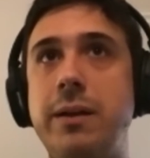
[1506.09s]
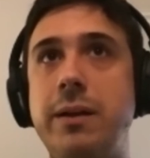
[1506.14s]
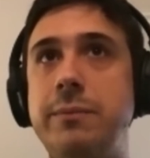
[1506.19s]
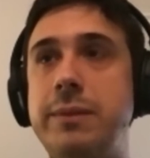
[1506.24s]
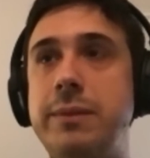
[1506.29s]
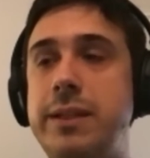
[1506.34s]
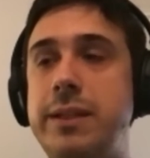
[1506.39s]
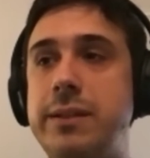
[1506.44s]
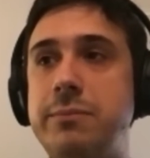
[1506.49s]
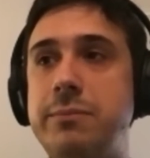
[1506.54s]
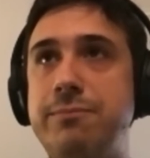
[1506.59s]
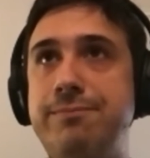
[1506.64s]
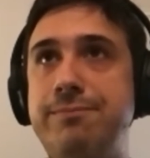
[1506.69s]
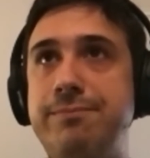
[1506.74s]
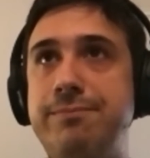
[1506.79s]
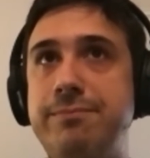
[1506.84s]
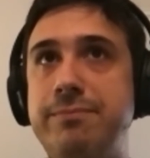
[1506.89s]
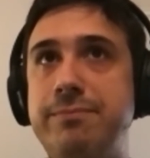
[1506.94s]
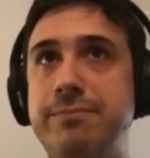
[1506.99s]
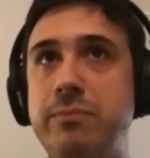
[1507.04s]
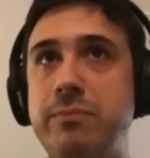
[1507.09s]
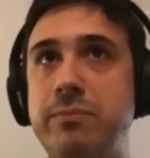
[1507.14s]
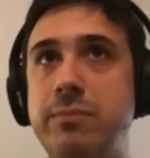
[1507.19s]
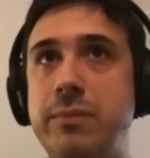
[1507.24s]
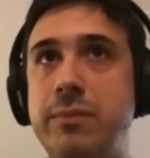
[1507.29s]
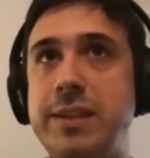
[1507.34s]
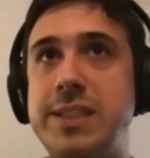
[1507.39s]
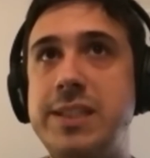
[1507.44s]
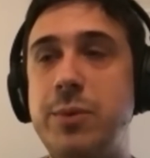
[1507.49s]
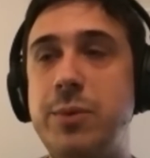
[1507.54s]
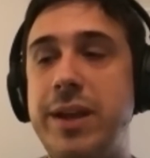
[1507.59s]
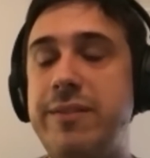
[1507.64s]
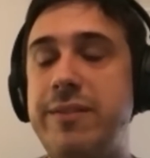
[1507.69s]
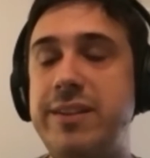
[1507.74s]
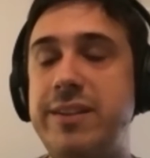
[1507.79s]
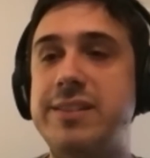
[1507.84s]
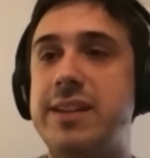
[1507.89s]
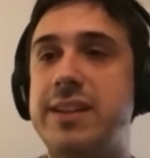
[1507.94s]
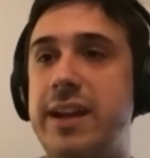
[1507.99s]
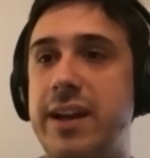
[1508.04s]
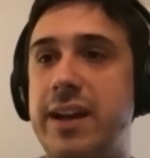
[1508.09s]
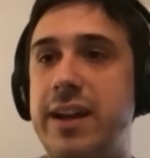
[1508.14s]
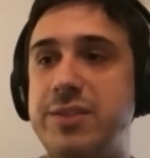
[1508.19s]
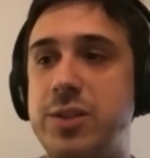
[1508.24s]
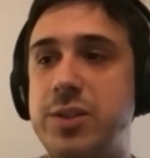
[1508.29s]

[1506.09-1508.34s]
I mean, let's see what evidence I have.